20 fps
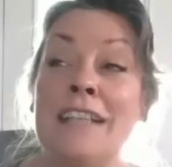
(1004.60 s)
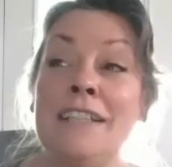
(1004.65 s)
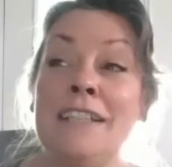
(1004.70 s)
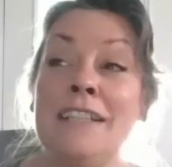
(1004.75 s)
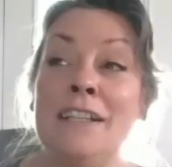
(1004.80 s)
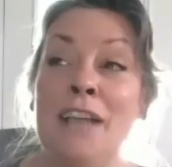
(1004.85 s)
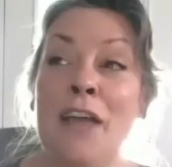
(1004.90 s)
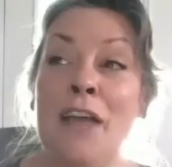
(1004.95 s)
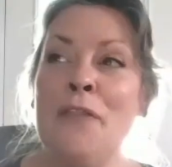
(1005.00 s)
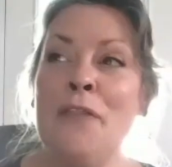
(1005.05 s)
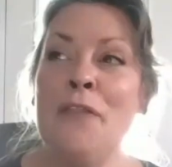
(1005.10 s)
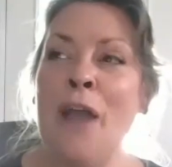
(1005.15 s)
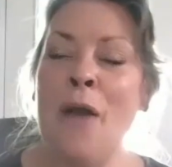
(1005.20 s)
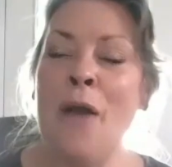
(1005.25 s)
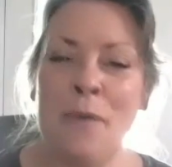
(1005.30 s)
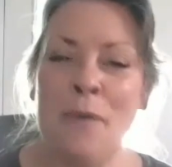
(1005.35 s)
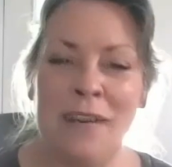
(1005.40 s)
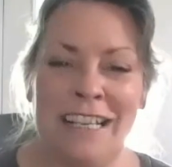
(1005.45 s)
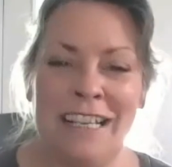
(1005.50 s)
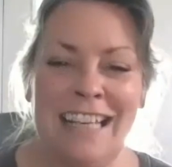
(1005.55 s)
that's another.
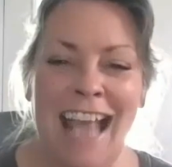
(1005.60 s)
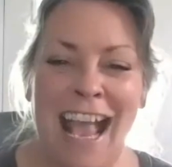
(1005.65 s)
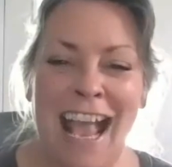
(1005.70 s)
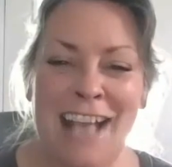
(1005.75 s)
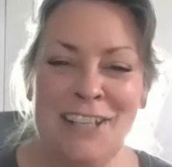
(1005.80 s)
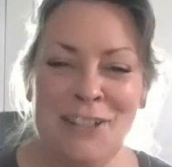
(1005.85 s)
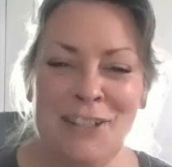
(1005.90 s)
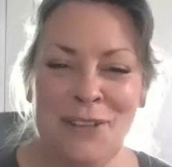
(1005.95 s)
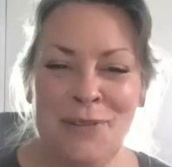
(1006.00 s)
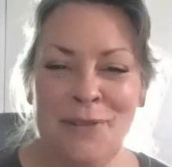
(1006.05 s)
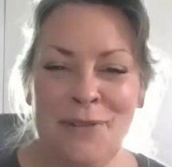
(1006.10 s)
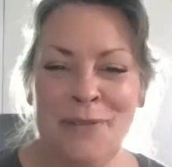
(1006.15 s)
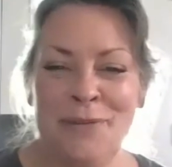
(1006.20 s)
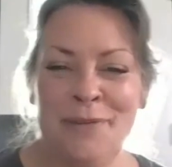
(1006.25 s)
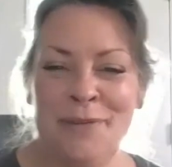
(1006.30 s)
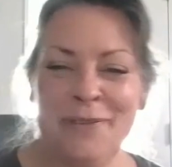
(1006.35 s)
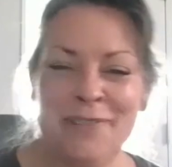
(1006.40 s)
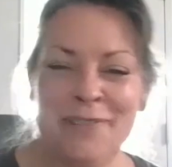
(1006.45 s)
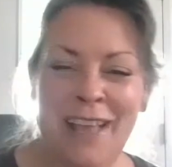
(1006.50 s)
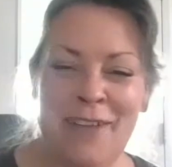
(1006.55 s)
I wanted to ask
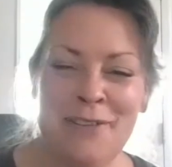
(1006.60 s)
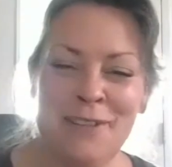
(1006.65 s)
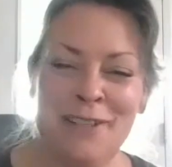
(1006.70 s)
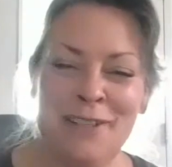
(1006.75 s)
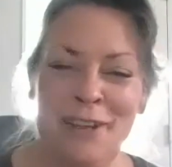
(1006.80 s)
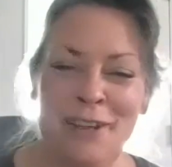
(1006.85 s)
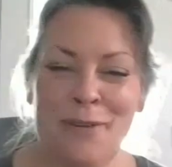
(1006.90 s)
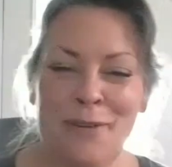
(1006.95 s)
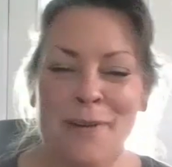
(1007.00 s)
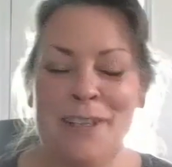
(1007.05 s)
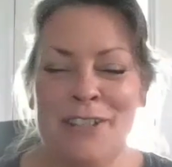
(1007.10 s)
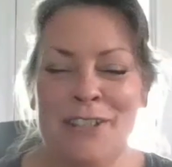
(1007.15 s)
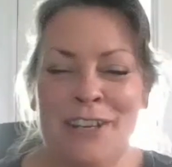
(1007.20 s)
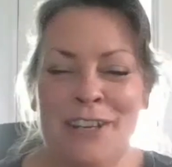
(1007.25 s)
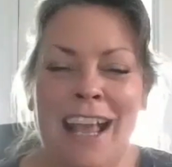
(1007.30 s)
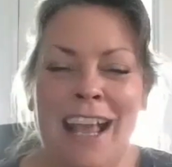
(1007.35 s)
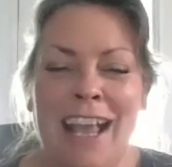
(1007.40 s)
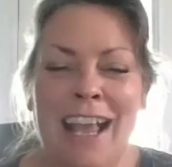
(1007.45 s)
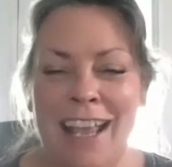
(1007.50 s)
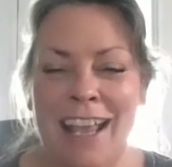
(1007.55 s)
you. That was another
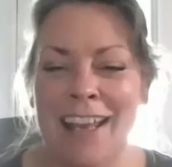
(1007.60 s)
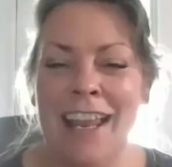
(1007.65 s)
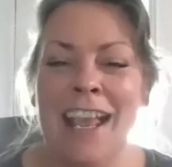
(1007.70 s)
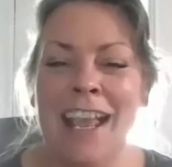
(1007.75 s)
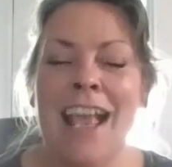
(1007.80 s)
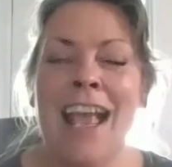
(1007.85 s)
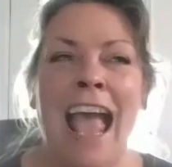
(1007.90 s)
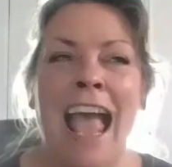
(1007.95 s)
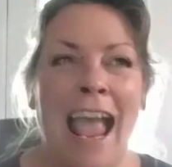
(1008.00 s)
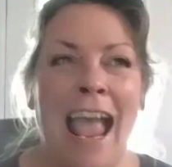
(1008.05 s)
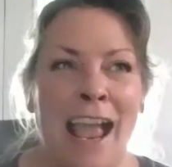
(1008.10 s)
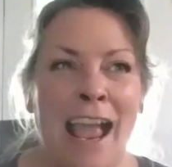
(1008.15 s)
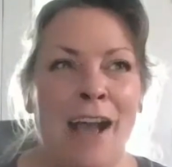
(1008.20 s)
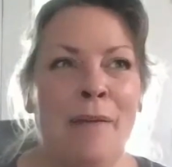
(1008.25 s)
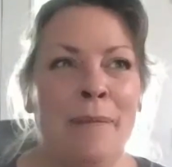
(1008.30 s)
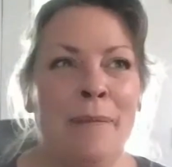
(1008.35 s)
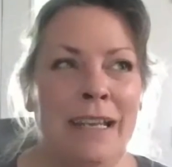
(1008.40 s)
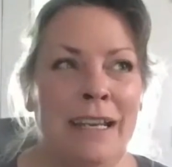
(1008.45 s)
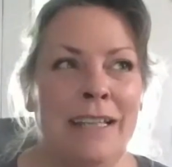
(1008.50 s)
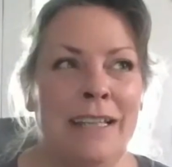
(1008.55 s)
question I had.
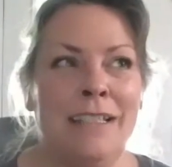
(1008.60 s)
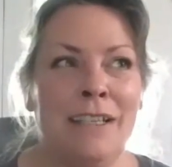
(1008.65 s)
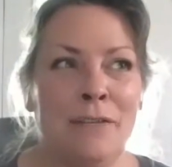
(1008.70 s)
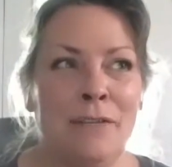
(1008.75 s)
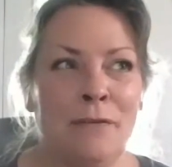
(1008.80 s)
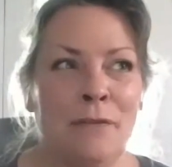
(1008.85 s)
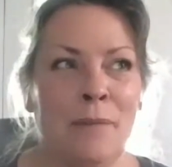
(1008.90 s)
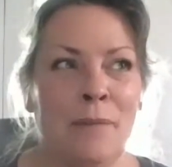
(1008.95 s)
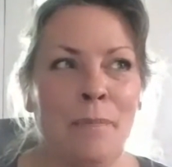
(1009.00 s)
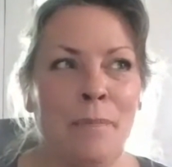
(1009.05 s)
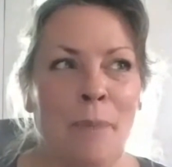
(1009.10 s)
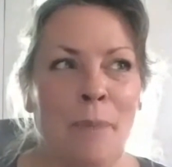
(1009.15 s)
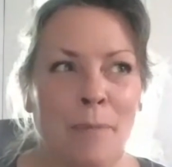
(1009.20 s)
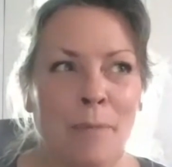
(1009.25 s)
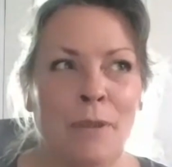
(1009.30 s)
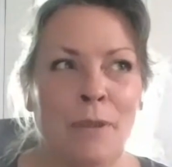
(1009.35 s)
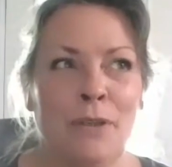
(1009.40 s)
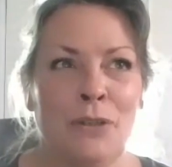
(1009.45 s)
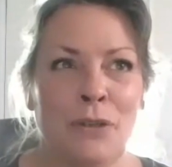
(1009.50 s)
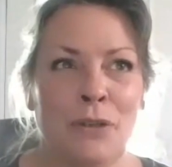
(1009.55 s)
How many different
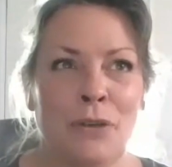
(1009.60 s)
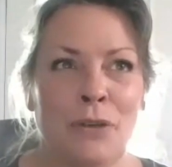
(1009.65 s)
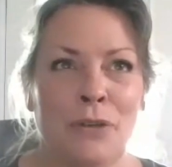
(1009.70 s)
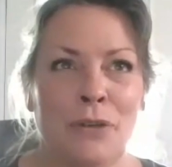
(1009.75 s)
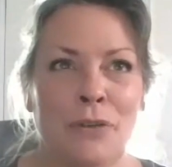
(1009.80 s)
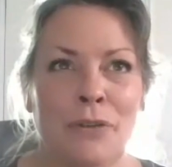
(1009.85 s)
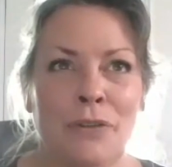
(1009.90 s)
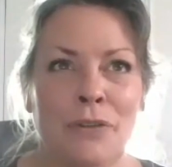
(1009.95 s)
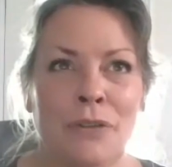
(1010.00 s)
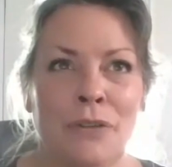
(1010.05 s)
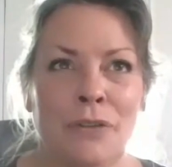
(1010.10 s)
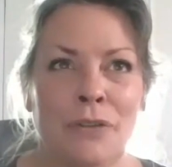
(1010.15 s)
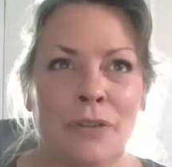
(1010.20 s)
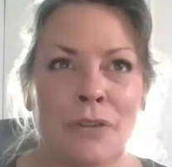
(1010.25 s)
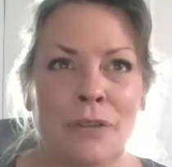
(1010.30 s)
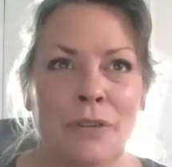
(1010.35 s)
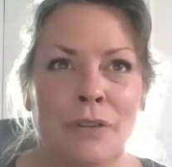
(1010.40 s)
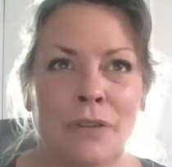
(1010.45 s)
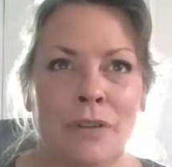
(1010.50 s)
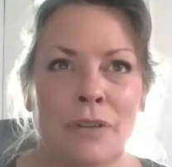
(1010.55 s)
publishers
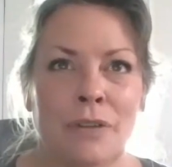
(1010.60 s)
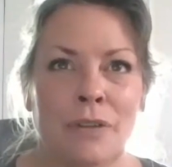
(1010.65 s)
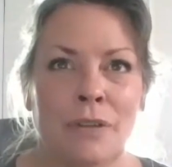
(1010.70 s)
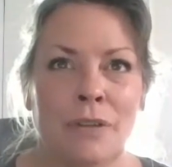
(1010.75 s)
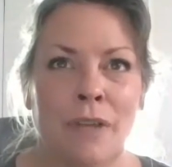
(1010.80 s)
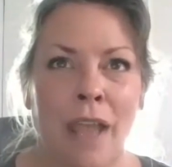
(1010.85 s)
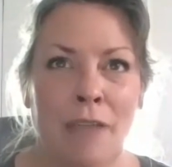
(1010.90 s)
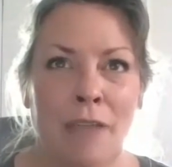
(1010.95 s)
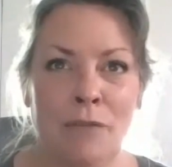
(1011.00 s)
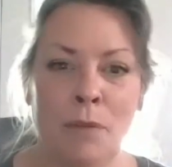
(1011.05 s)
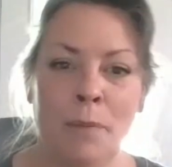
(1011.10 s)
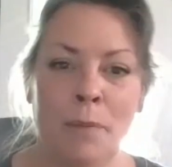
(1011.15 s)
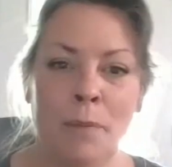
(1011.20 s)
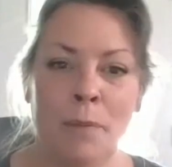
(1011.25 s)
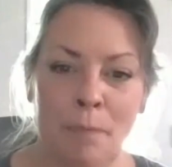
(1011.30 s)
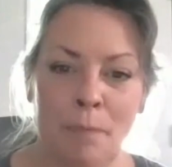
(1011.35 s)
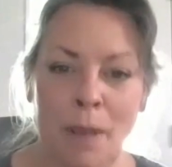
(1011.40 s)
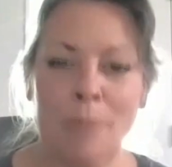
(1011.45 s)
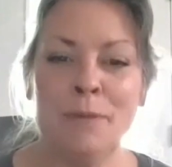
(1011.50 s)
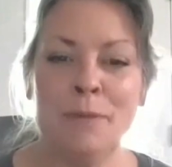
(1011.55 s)
have you
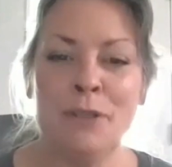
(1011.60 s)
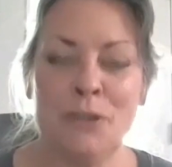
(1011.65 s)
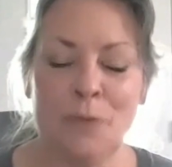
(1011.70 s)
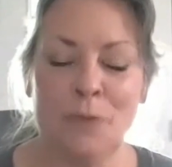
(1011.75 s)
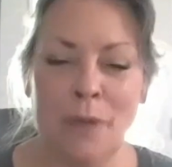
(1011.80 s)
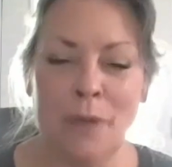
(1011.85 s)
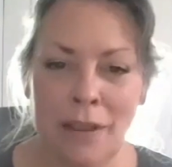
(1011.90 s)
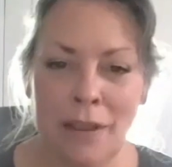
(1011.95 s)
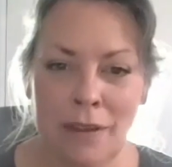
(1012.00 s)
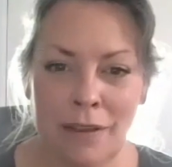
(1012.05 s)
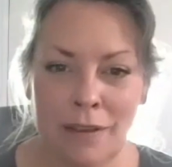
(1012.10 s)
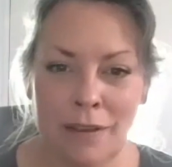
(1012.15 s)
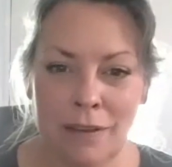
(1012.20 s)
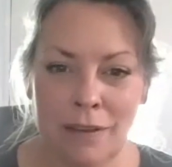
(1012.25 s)
published with?